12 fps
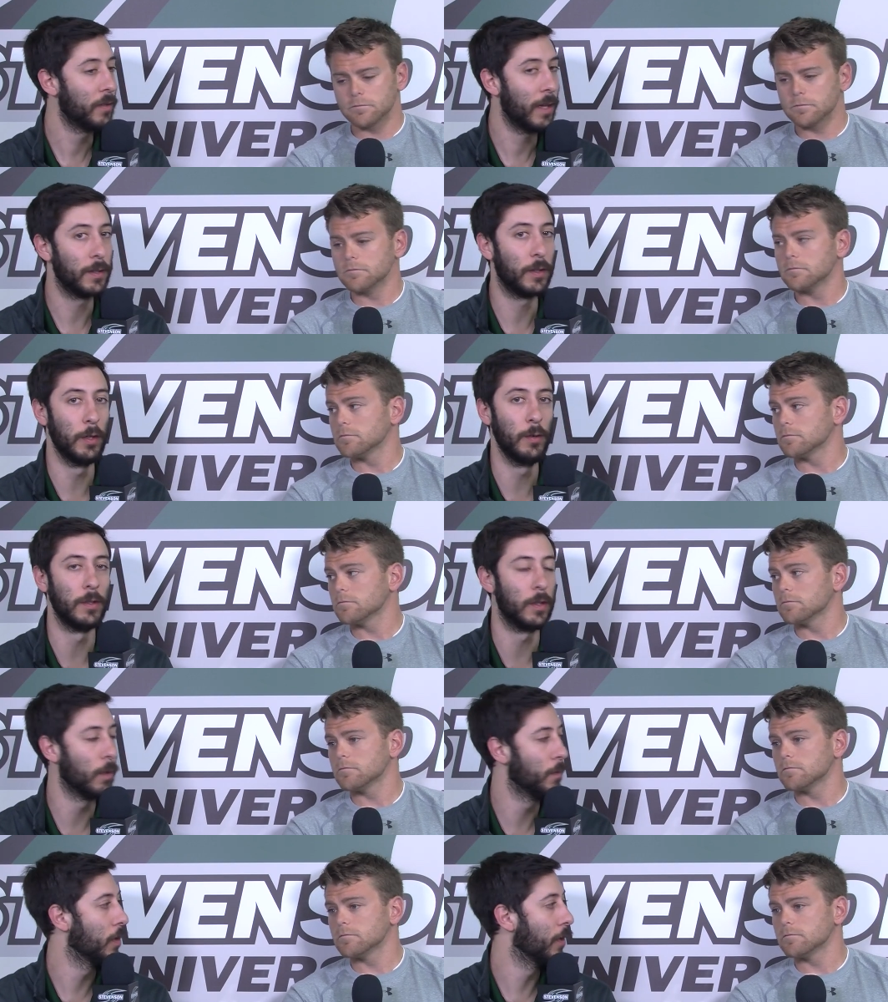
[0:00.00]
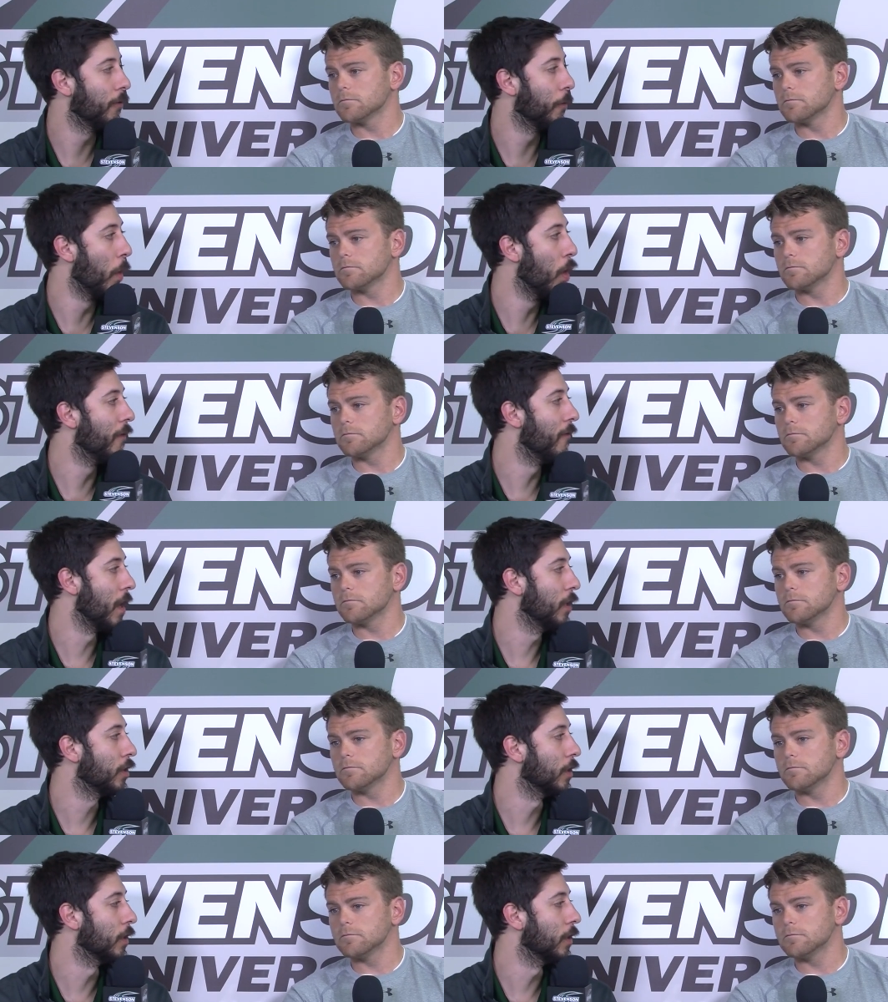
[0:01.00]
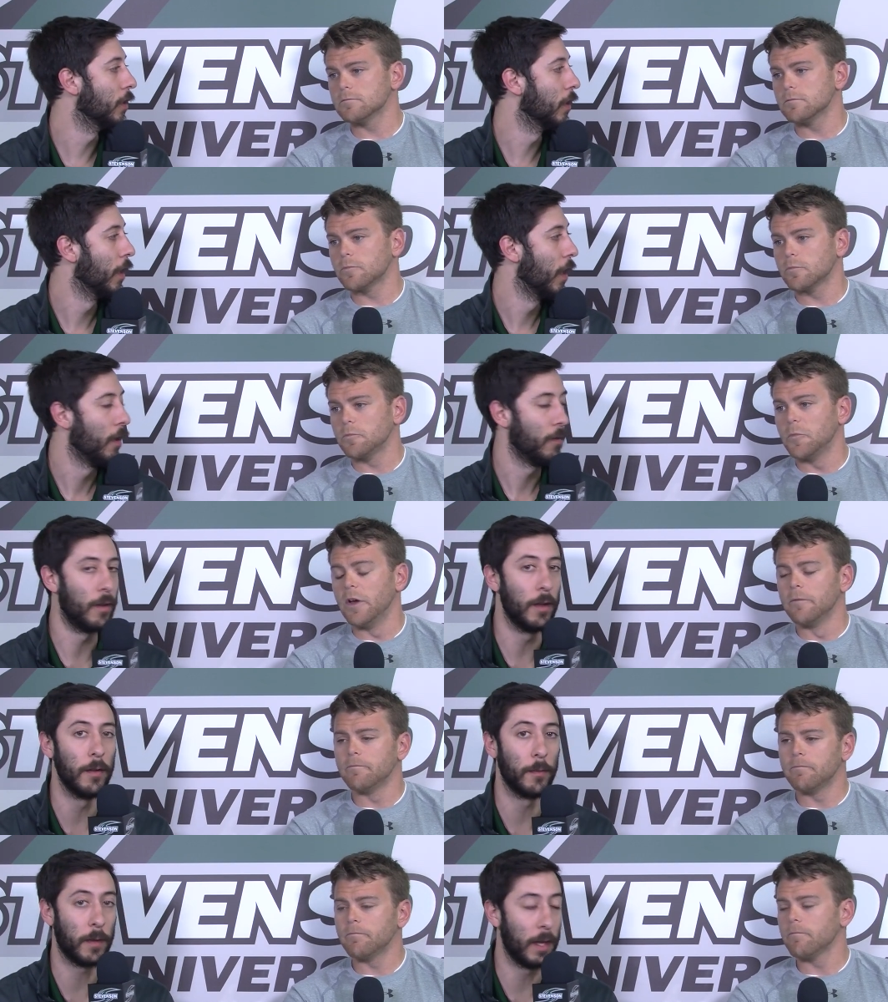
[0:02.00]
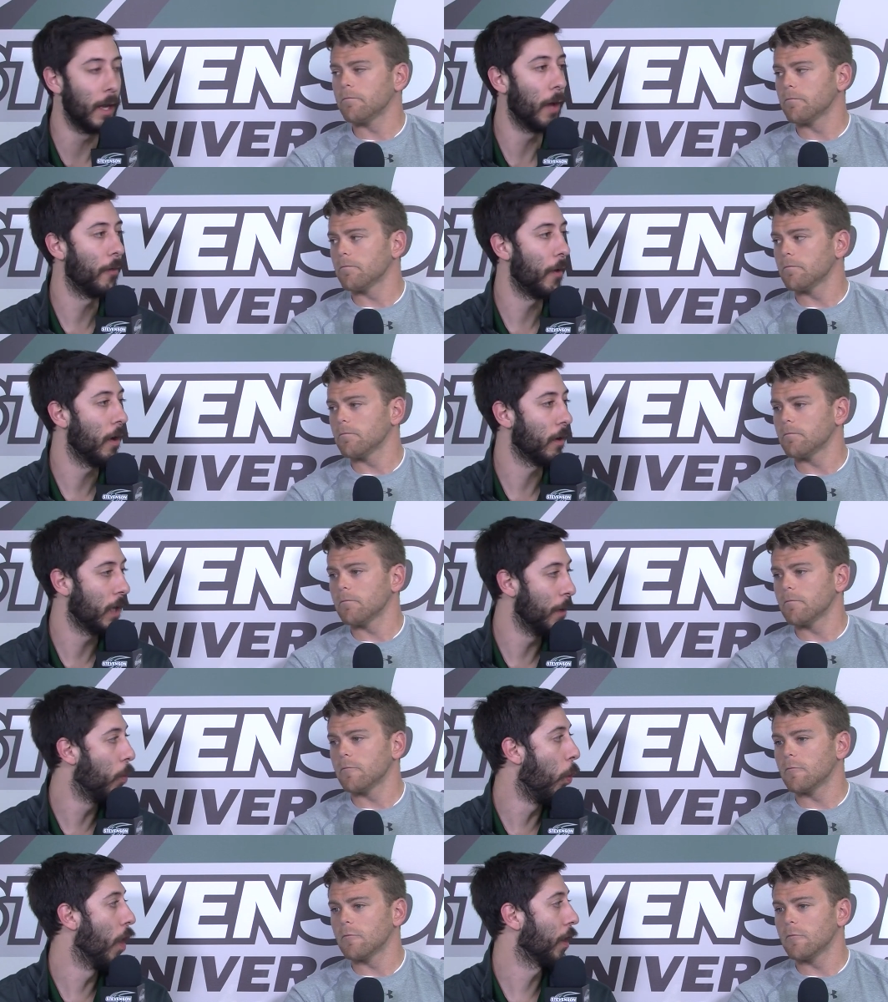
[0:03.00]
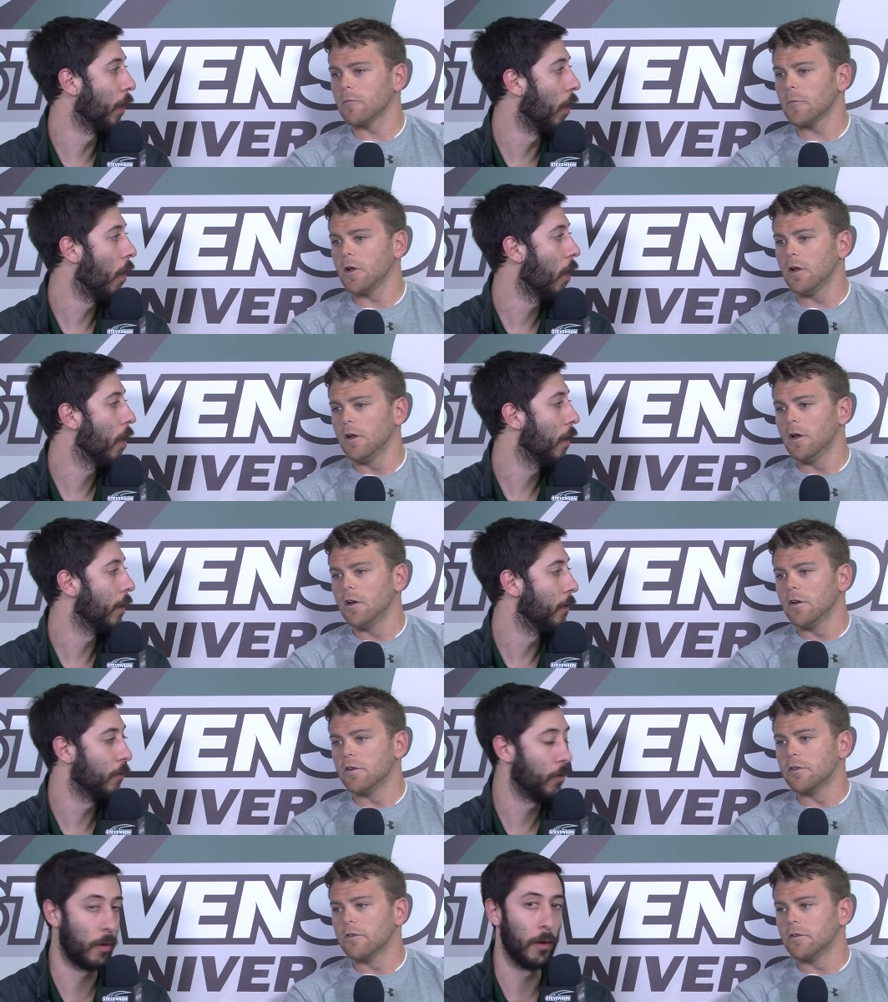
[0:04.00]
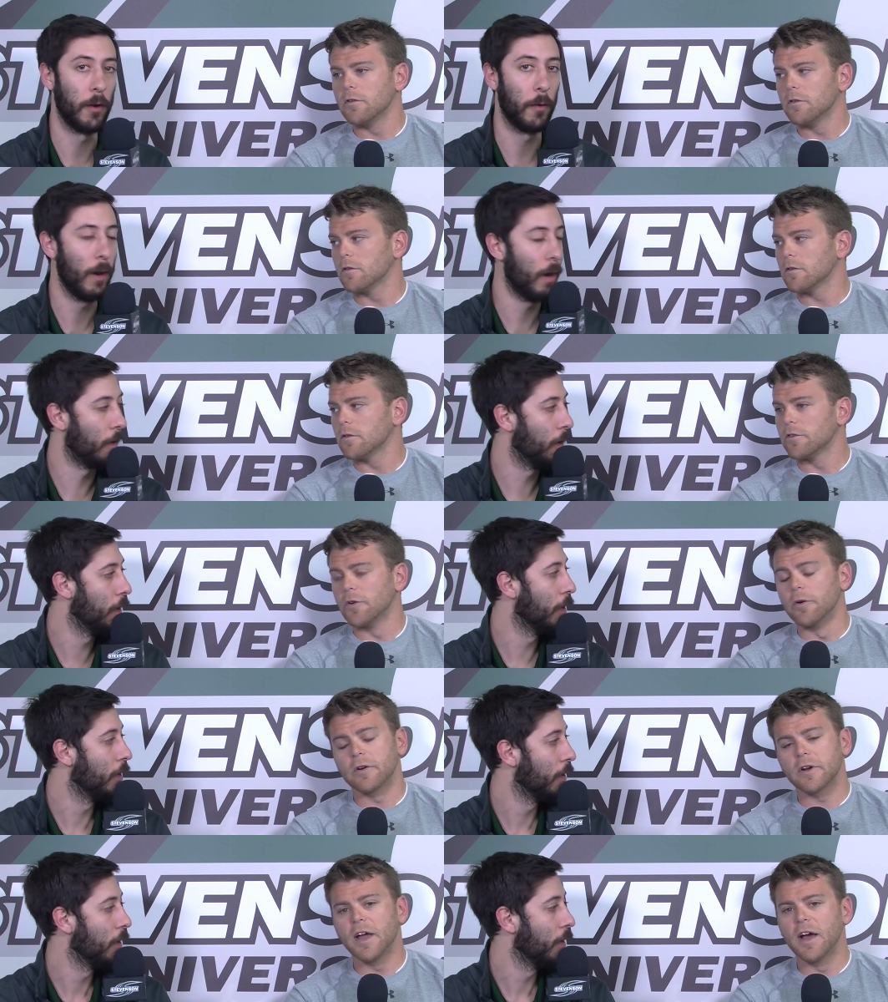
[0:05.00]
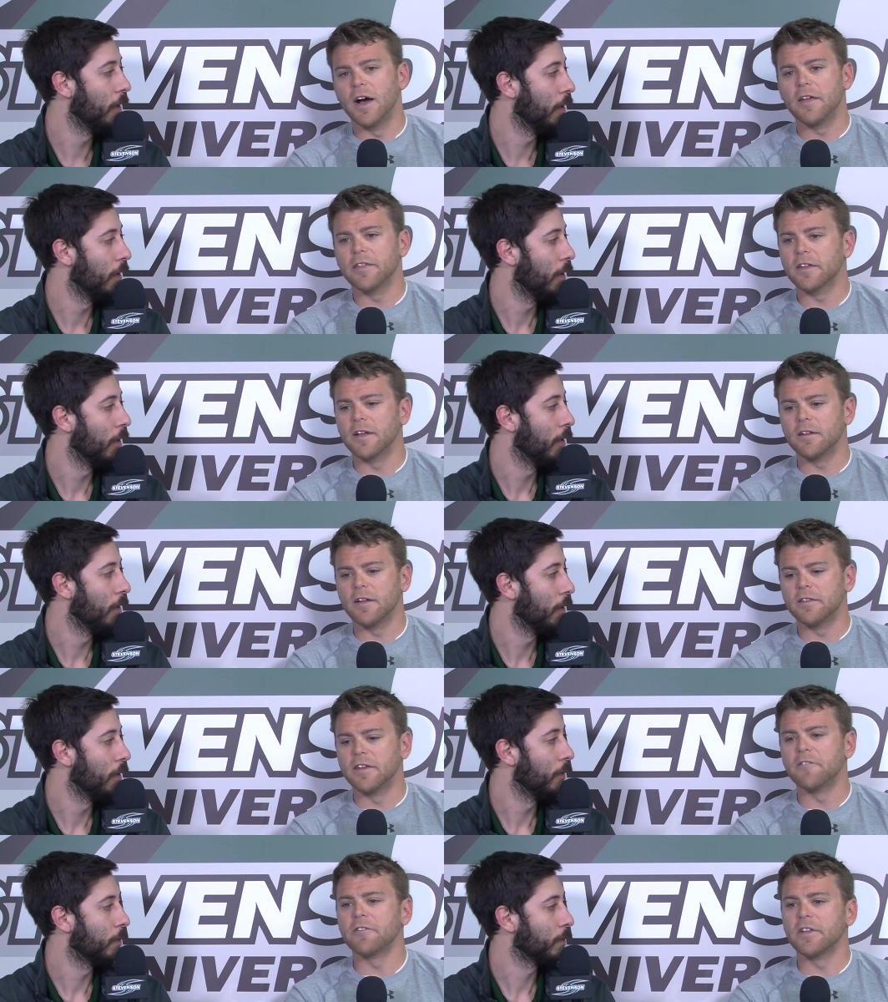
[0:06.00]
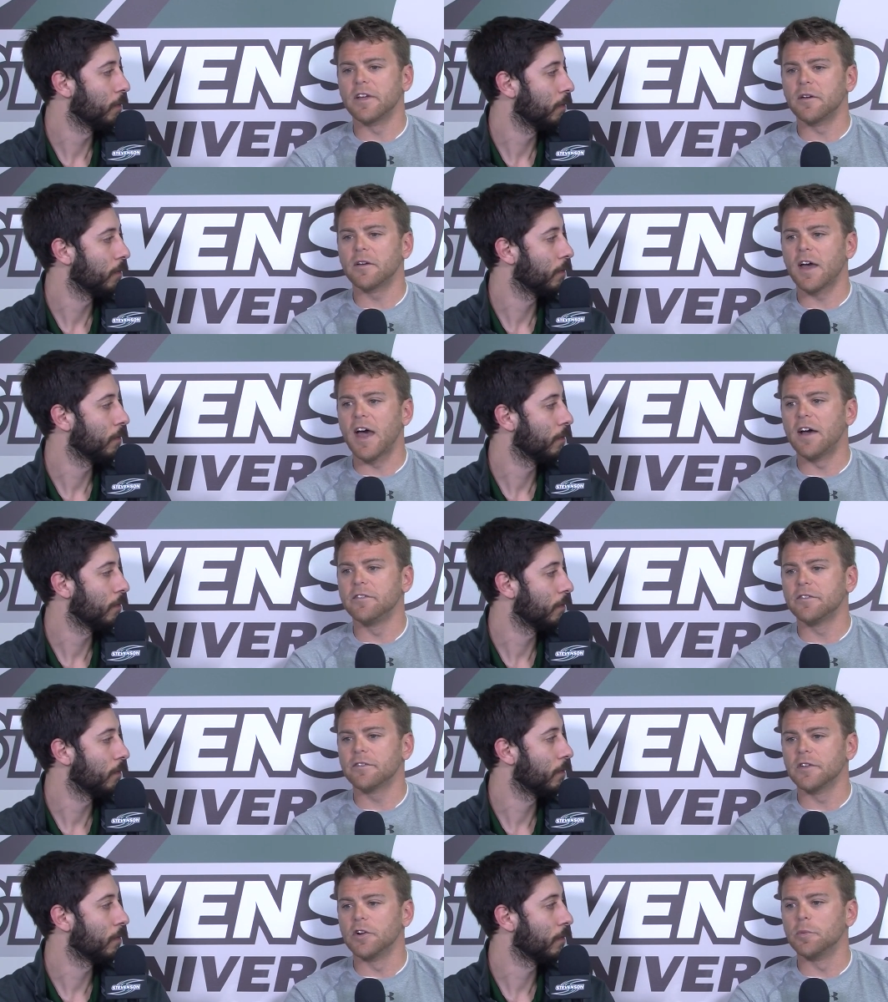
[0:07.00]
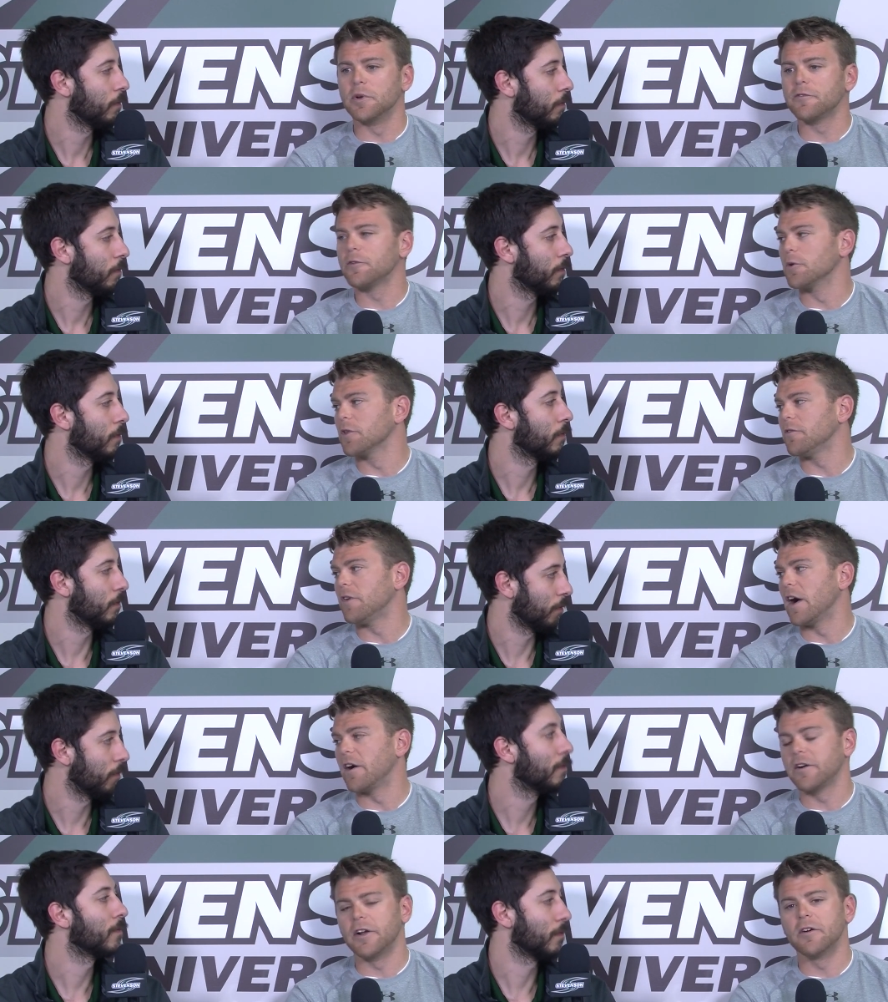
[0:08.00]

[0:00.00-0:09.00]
Speaker 1: does that do in terms of motivation? yeah. to get out there, keep working hard, and turn it around. Sure.
Speaker 2: Yeah, I think that, that, definitely adds a little bit of fuel to the fire. You